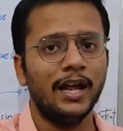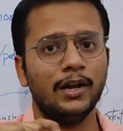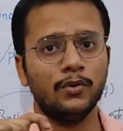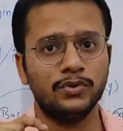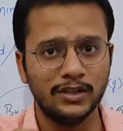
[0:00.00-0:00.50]

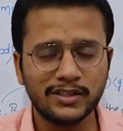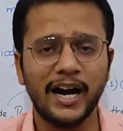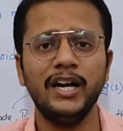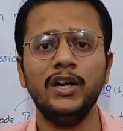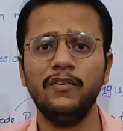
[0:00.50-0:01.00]
Now this
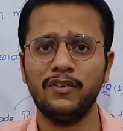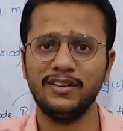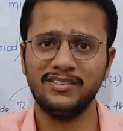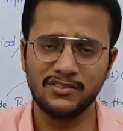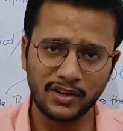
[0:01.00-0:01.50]
kind of
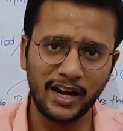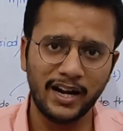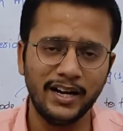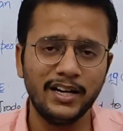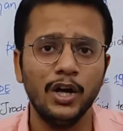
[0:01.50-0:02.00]

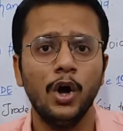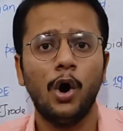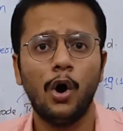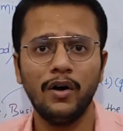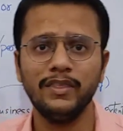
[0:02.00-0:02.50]
restraint
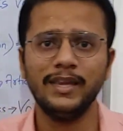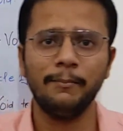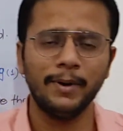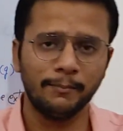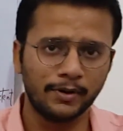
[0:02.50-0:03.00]
on the
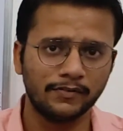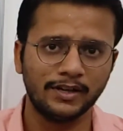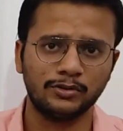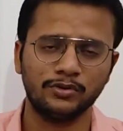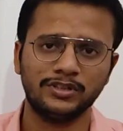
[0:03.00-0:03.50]
member of the
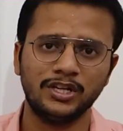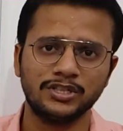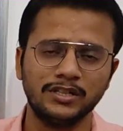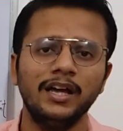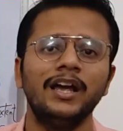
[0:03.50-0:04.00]

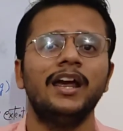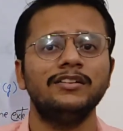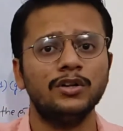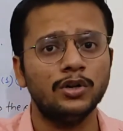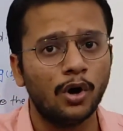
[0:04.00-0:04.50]
association
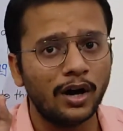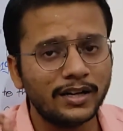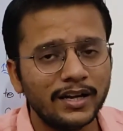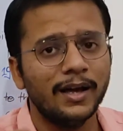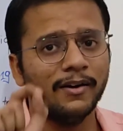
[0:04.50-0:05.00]
is
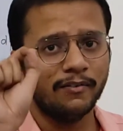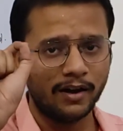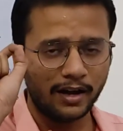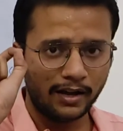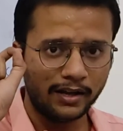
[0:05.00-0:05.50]
not
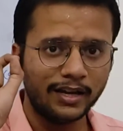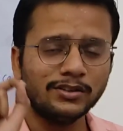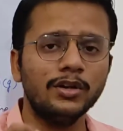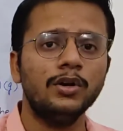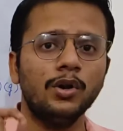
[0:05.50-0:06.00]

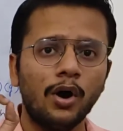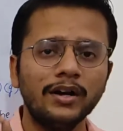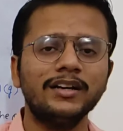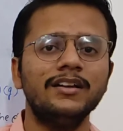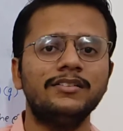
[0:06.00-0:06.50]

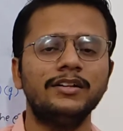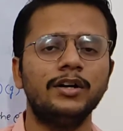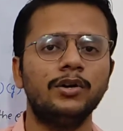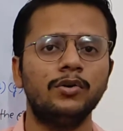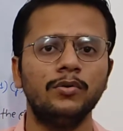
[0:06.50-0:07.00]

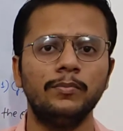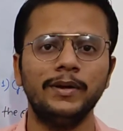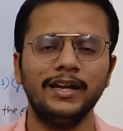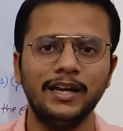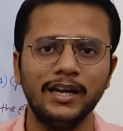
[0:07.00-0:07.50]
considered to
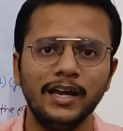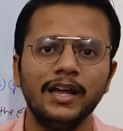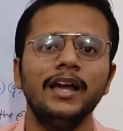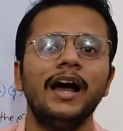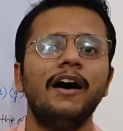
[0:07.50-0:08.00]
be
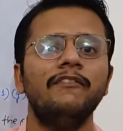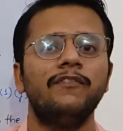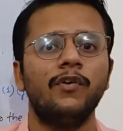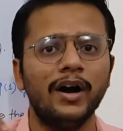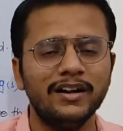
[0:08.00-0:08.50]
a
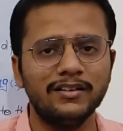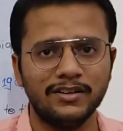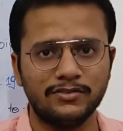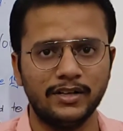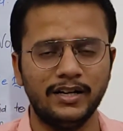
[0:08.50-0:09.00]
void
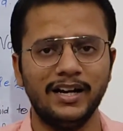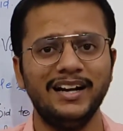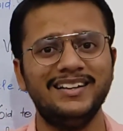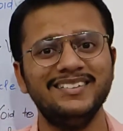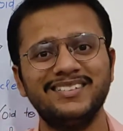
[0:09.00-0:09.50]
restraint.
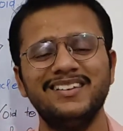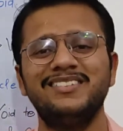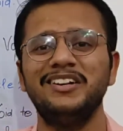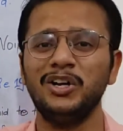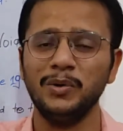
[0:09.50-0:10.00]
It is
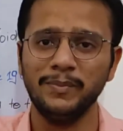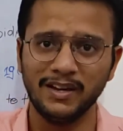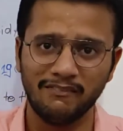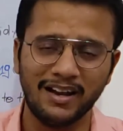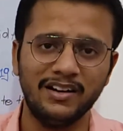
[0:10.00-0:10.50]
considered to be a
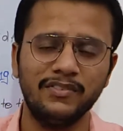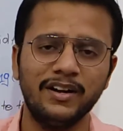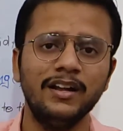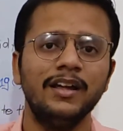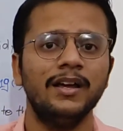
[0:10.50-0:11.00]
valid
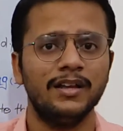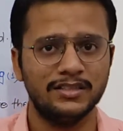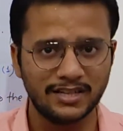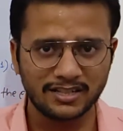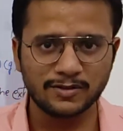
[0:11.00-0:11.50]
one
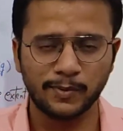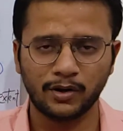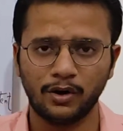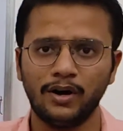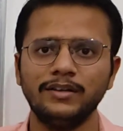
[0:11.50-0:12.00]
just
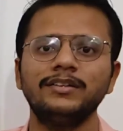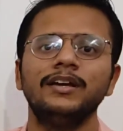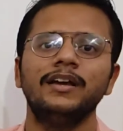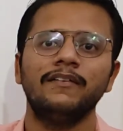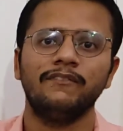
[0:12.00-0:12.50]
because
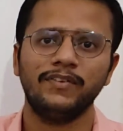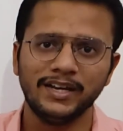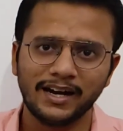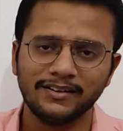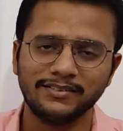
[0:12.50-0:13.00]
we
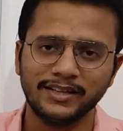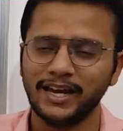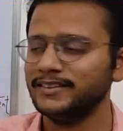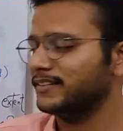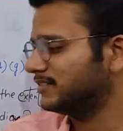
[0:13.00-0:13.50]
are
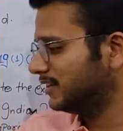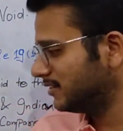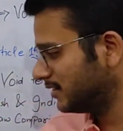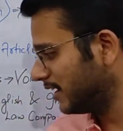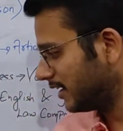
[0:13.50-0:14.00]
saying that this
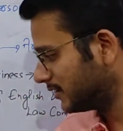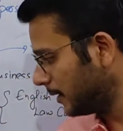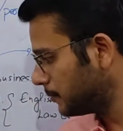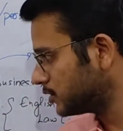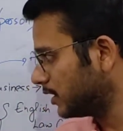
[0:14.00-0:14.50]
is an
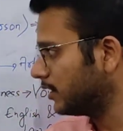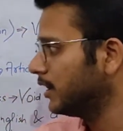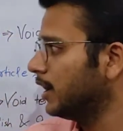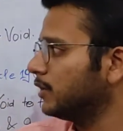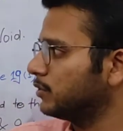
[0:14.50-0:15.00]
exception
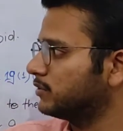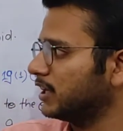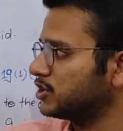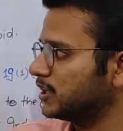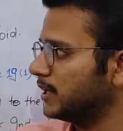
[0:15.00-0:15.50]
to
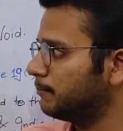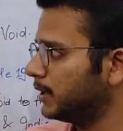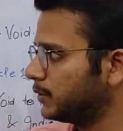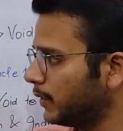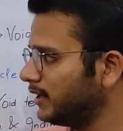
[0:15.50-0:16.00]
section
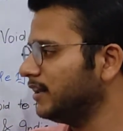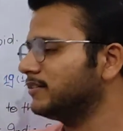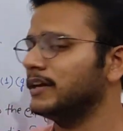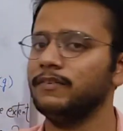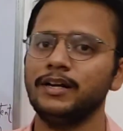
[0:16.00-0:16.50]
number
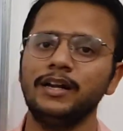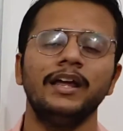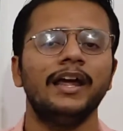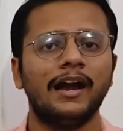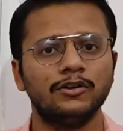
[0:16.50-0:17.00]
27,
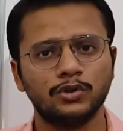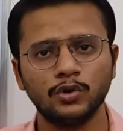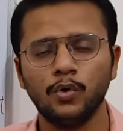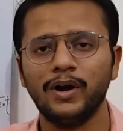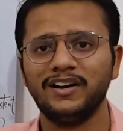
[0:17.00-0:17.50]
and
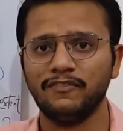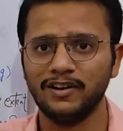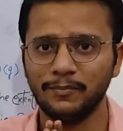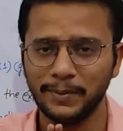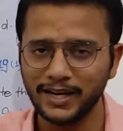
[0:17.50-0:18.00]
so it
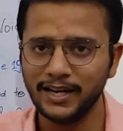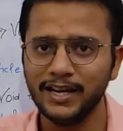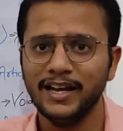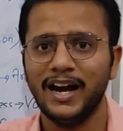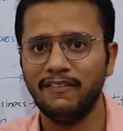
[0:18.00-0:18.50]
will
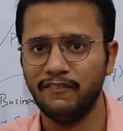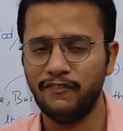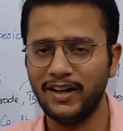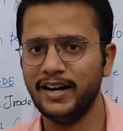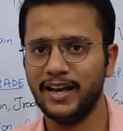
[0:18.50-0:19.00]
be a
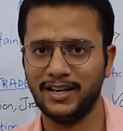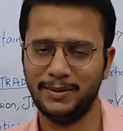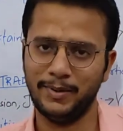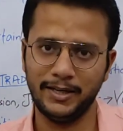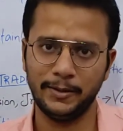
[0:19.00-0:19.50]
valid
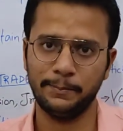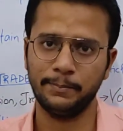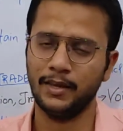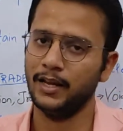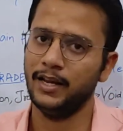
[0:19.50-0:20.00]
agreement.
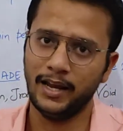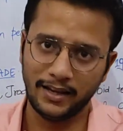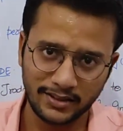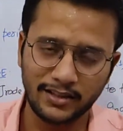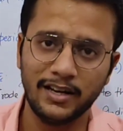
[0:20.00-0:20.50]
Is
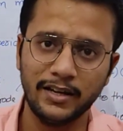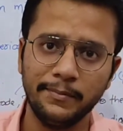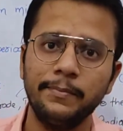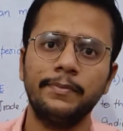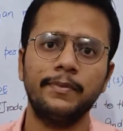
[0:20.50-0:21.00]
it clear?